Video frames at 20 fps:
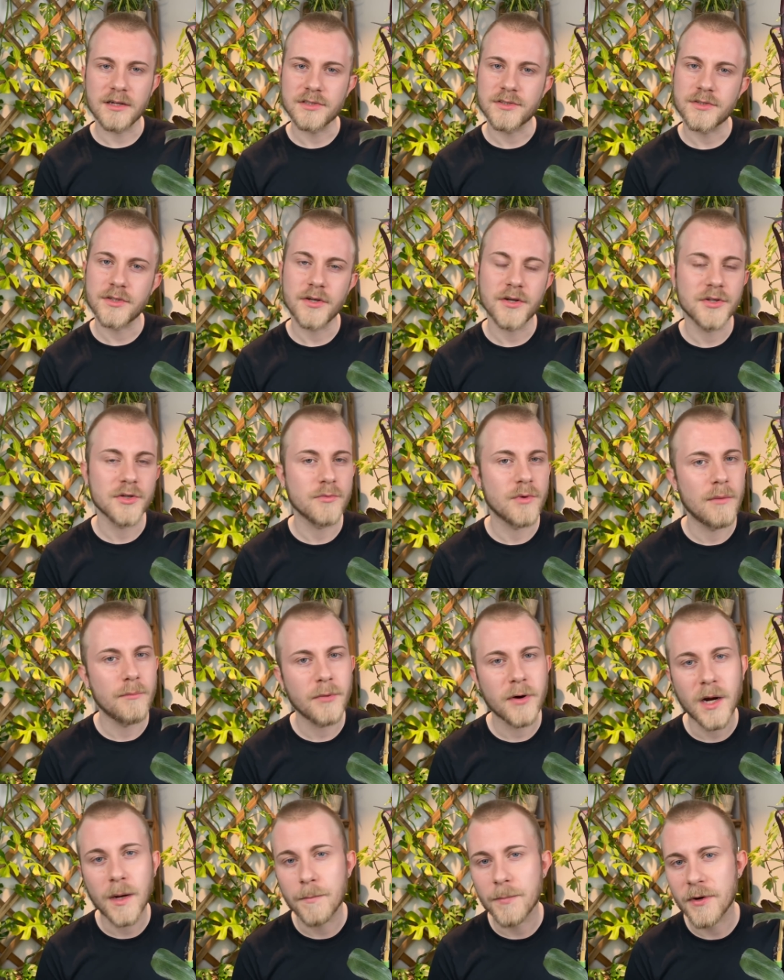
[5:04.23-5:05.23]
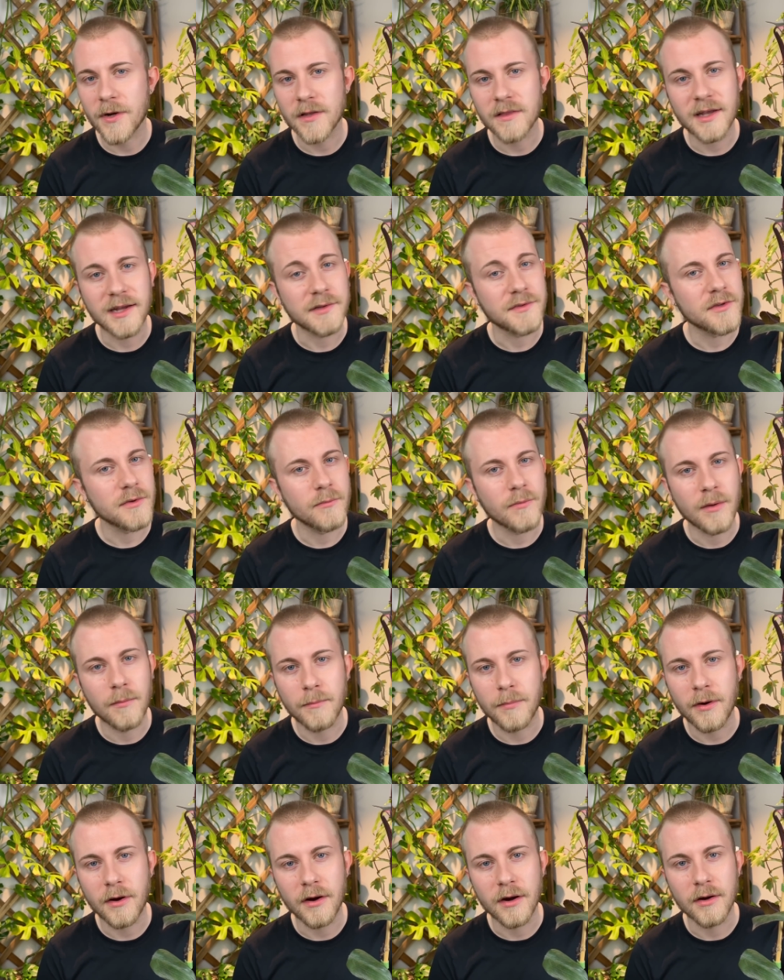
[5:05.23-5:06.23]
soil to one part perlite to
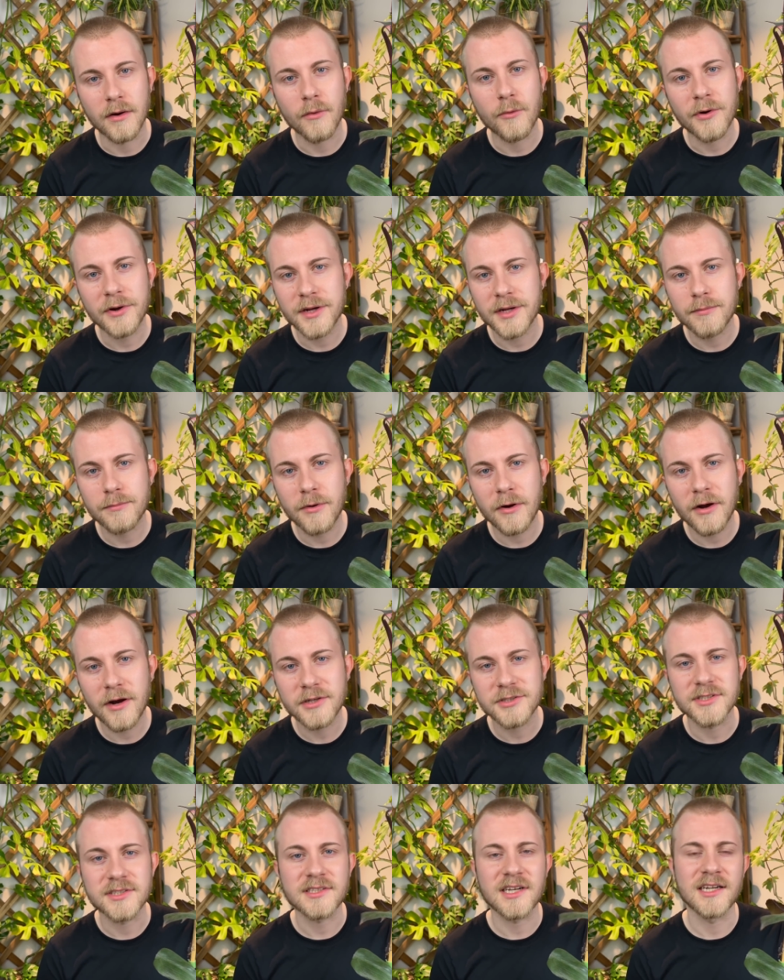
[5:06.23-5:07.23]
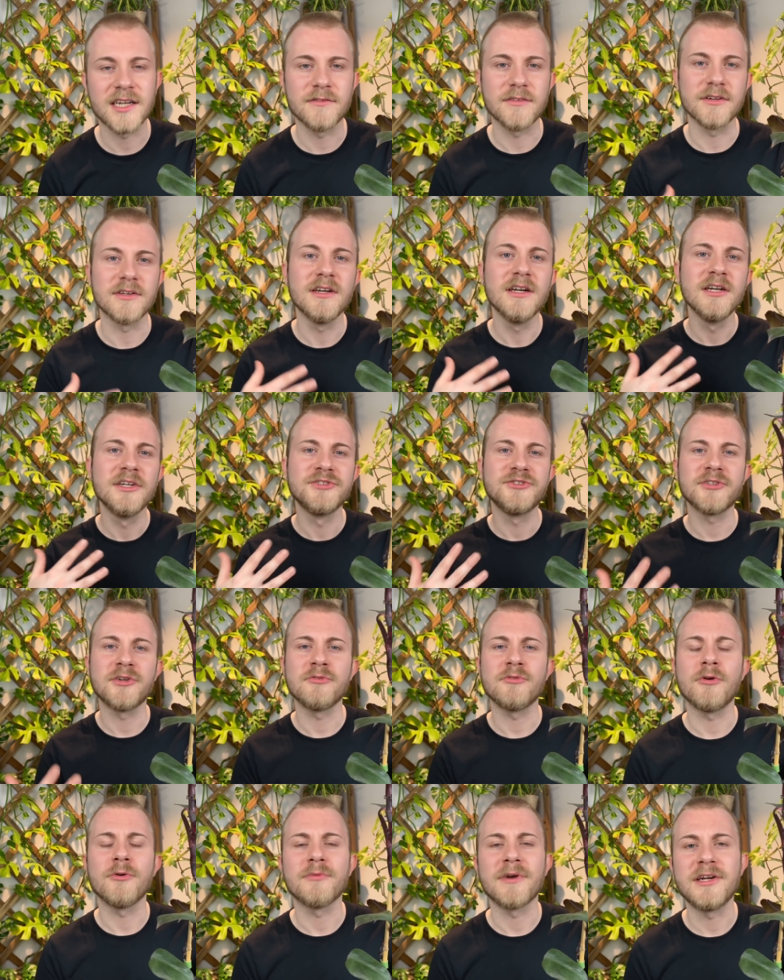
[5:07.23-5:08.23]
one part orchid bark, just kind of a
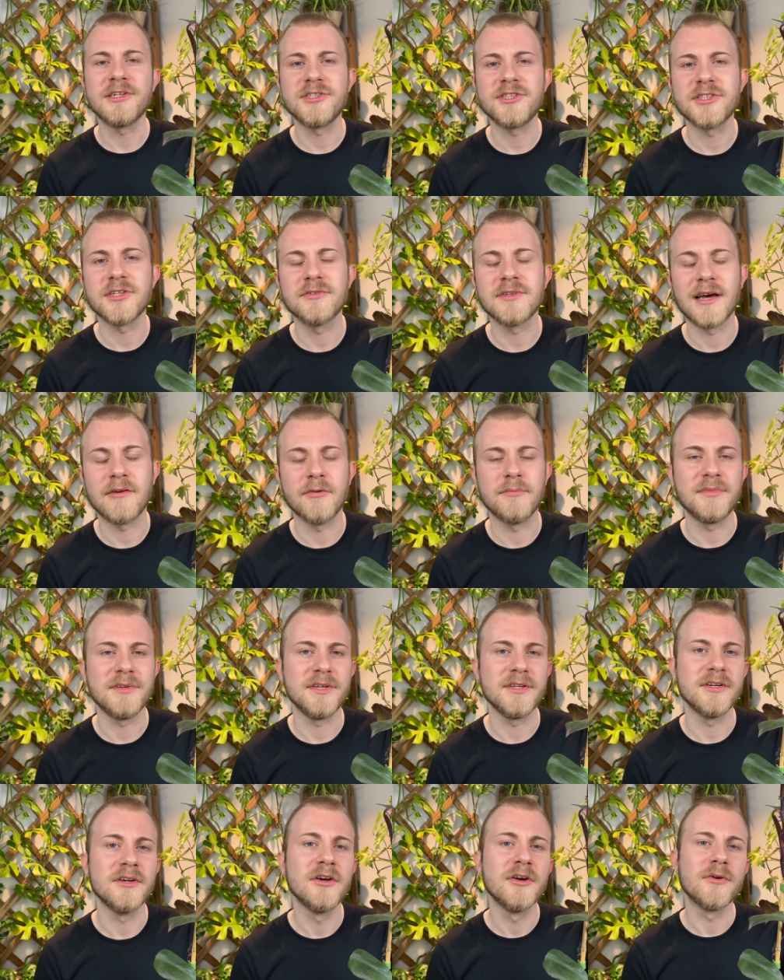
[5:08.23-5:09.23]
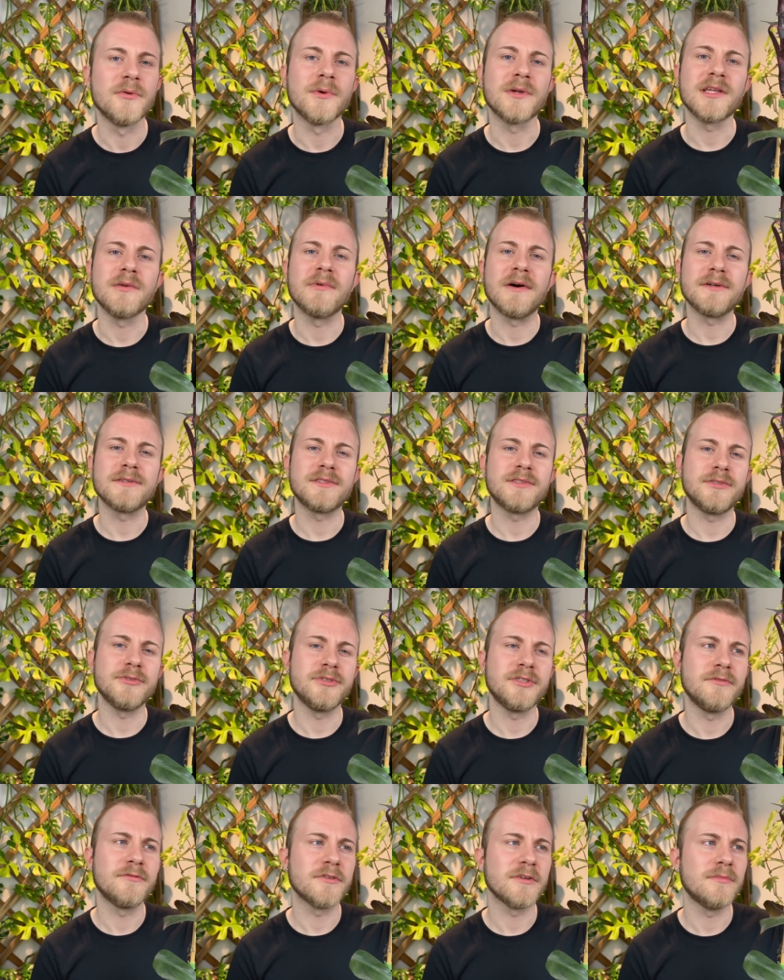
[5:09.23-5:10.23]
general ratio that would be really well
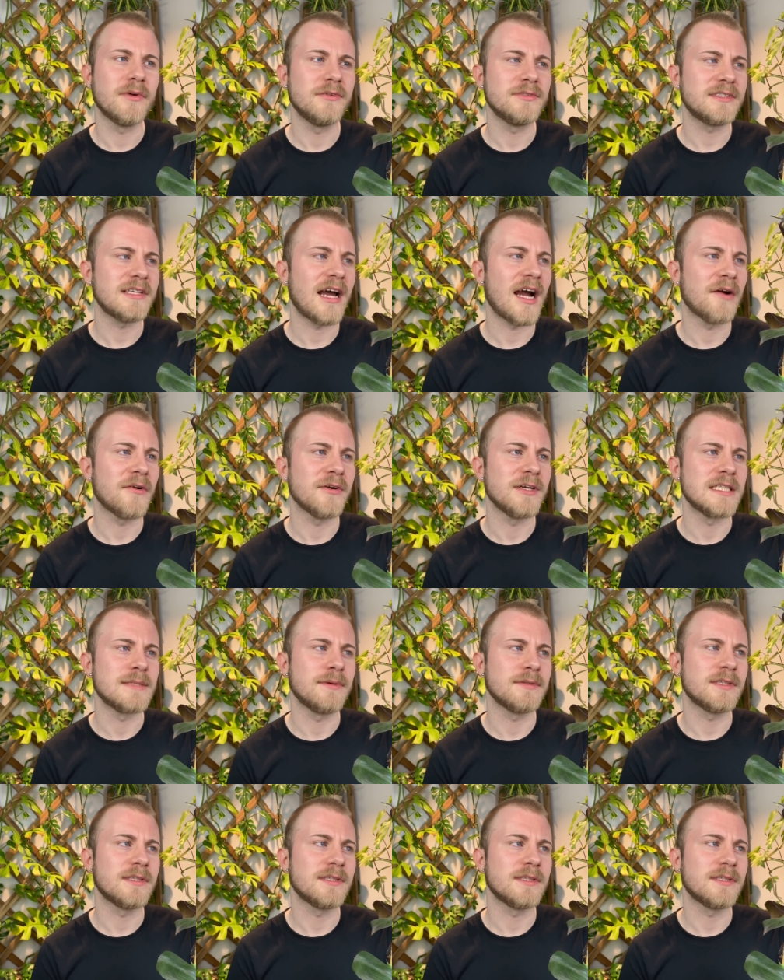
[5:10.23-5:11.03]
suited for most aroids.